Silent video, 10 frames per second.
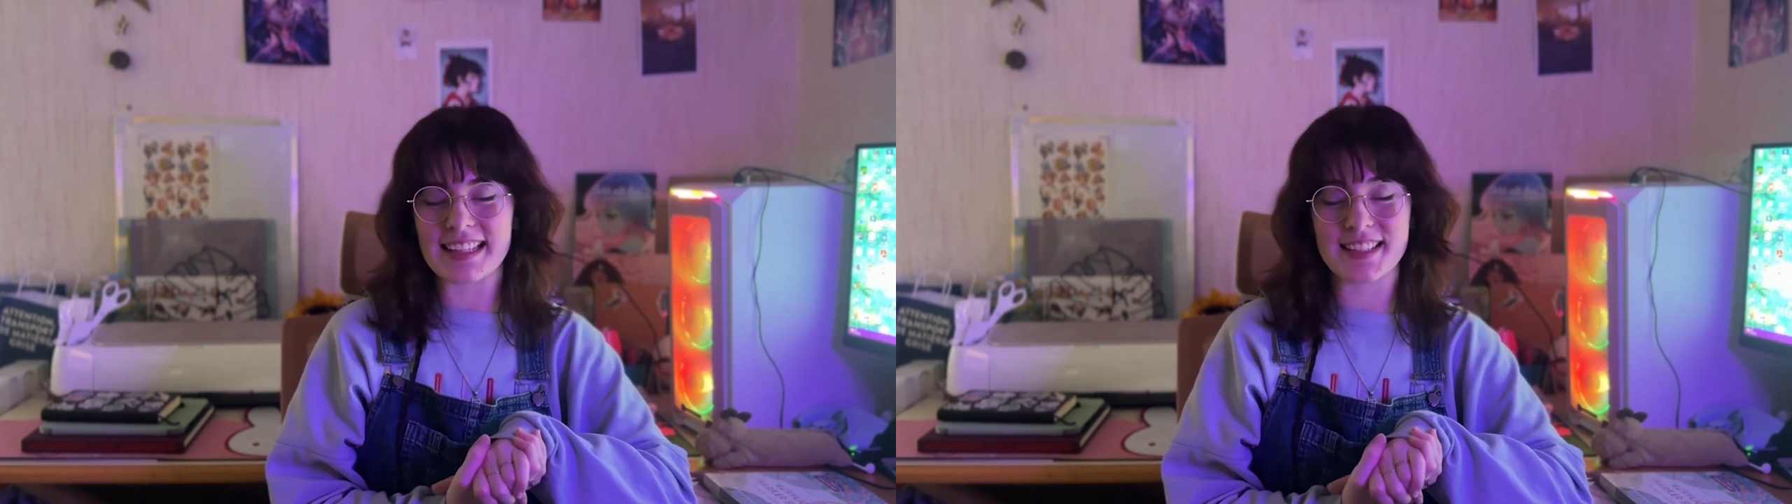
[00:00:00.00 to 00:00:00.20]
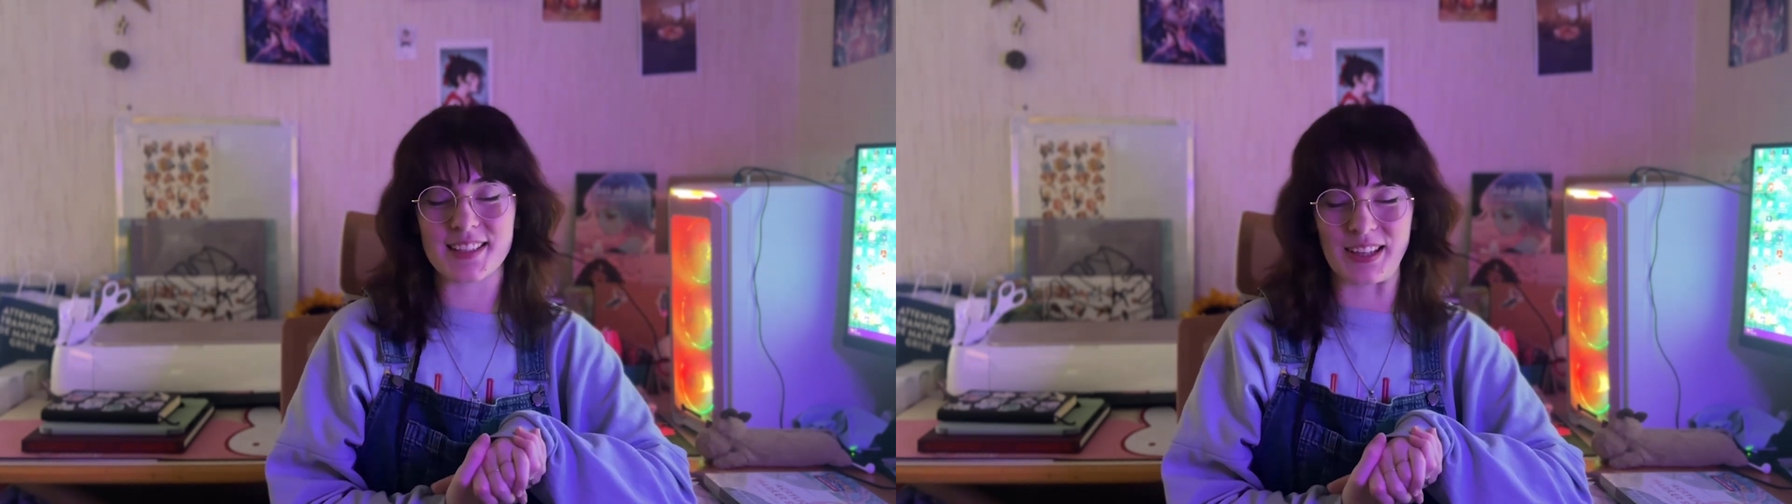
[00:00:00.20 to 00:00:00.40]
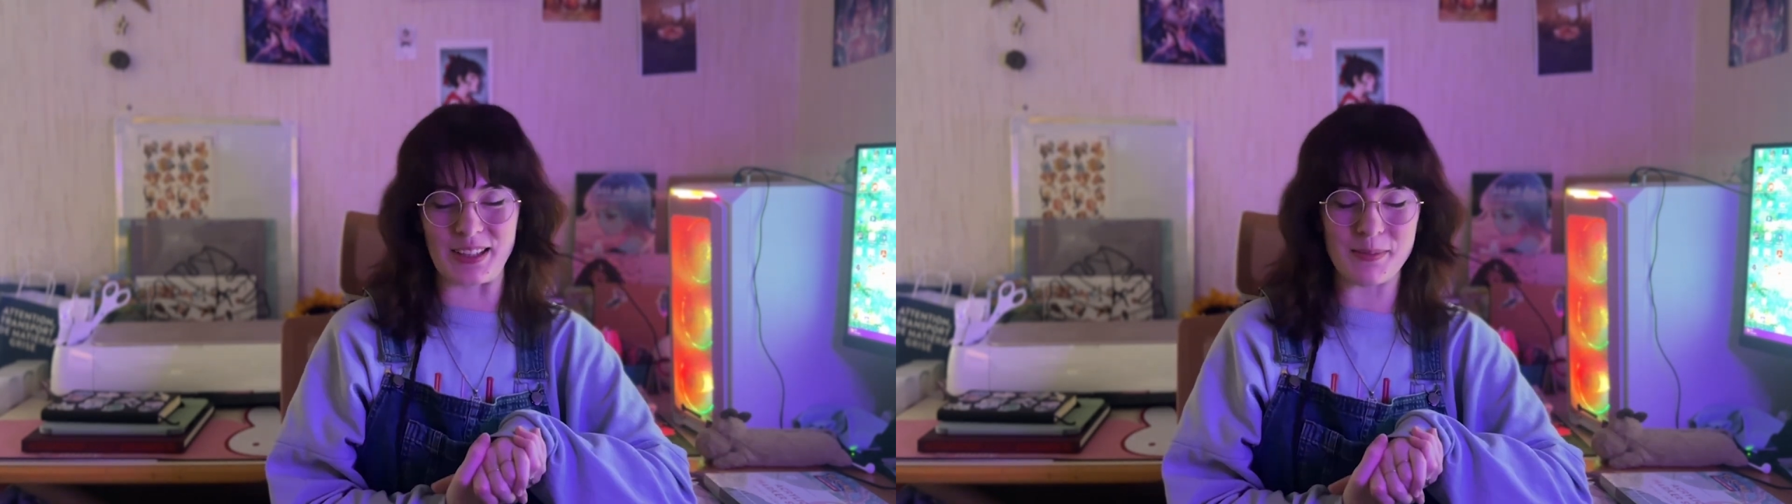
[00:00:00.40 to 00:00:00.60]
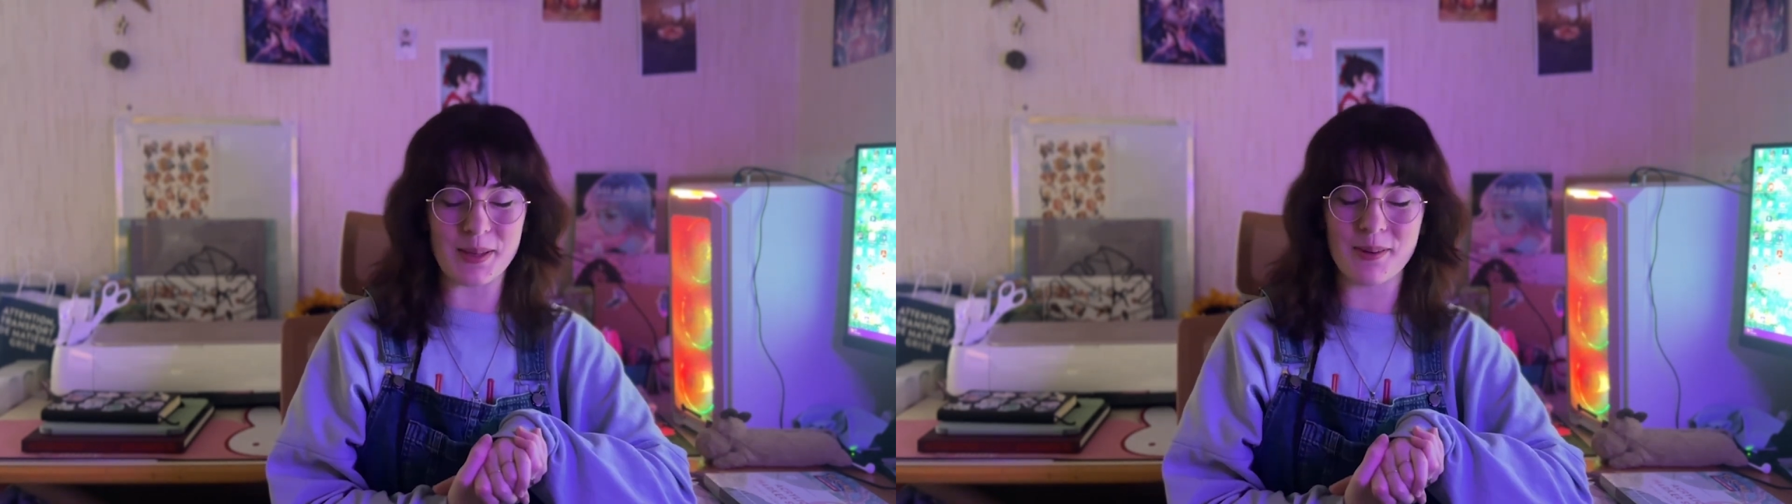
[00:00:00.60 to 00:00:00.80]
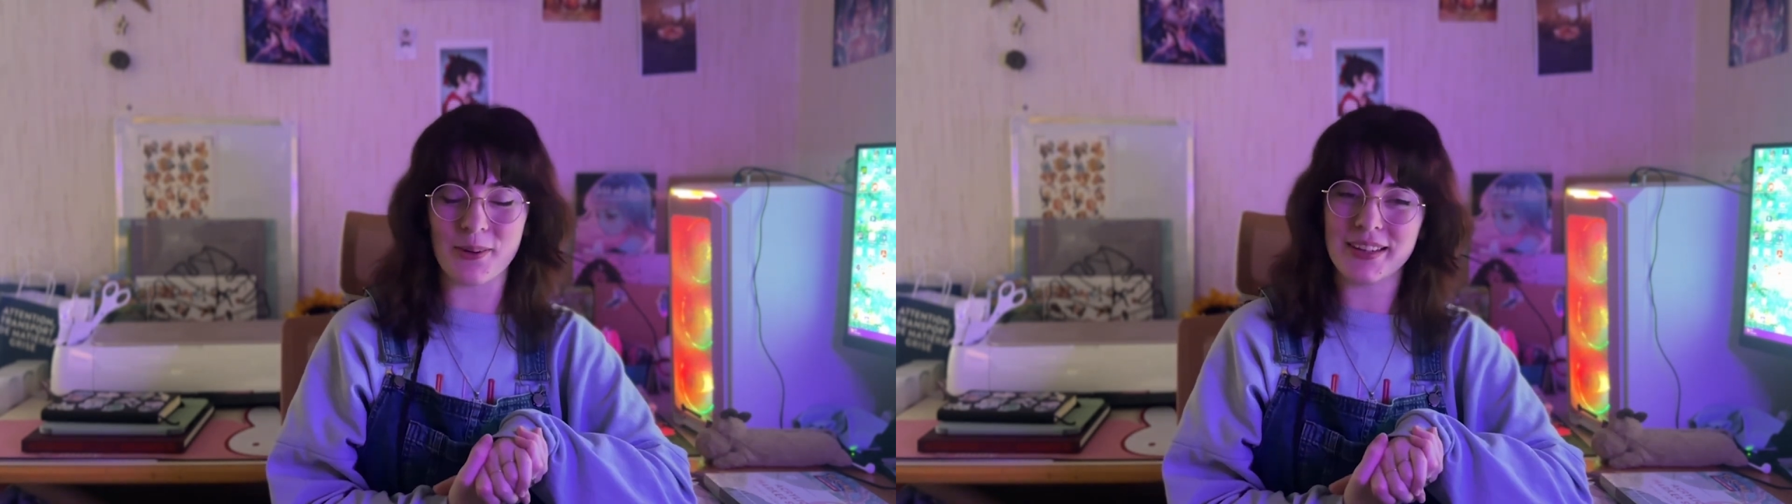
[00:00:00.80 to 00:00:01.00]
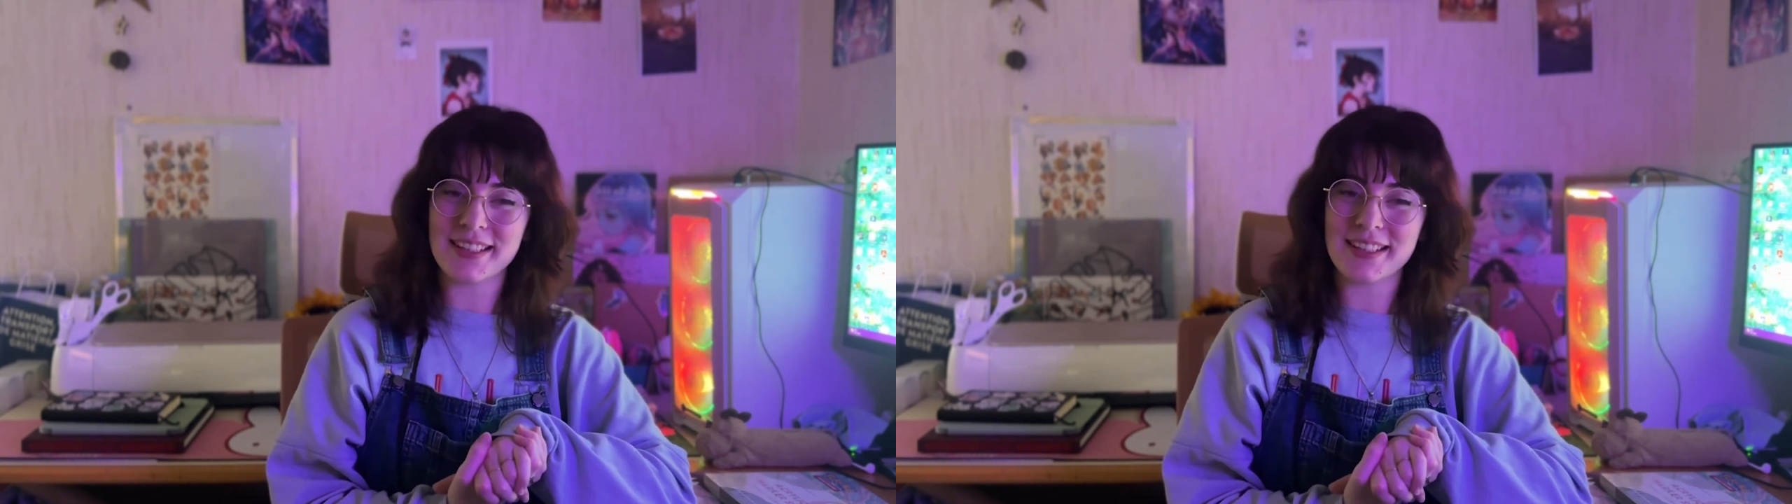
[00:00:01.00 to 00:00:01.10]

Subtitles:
It's gonna be very